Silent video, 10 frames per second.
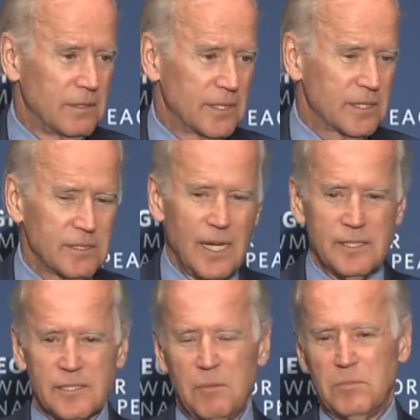This is
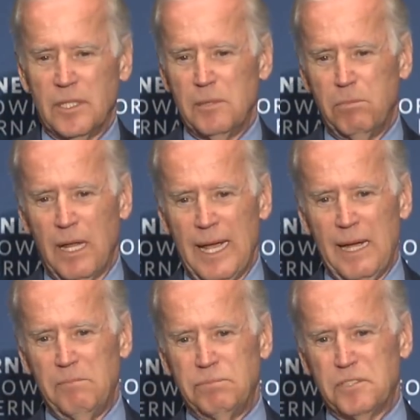not some
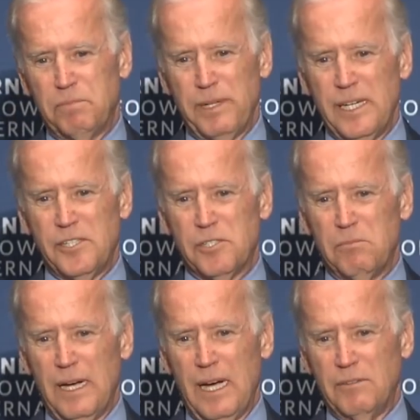lib-lab speech
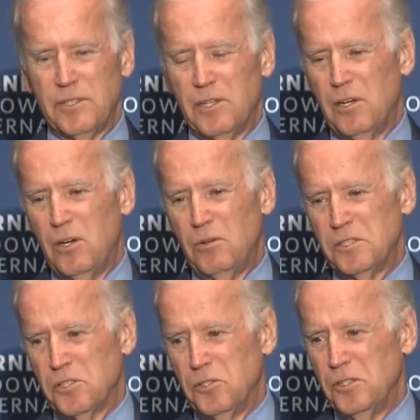about, you know,
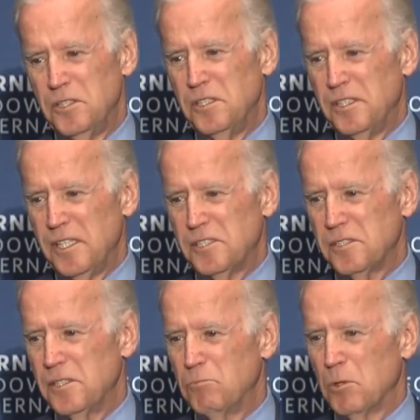it's good and
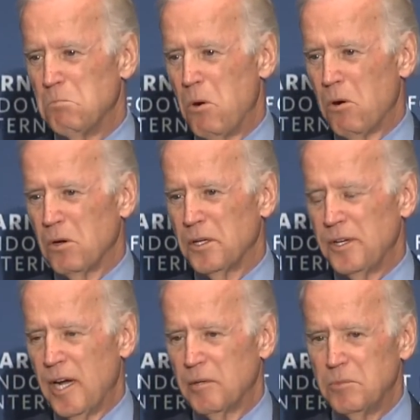decent and we're moral
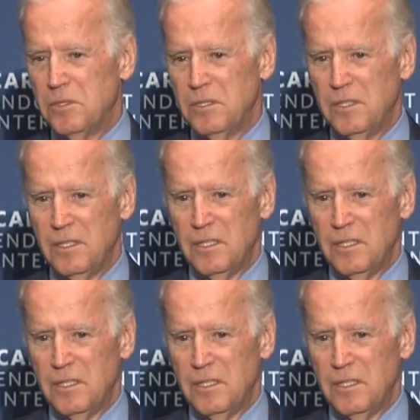and honorable.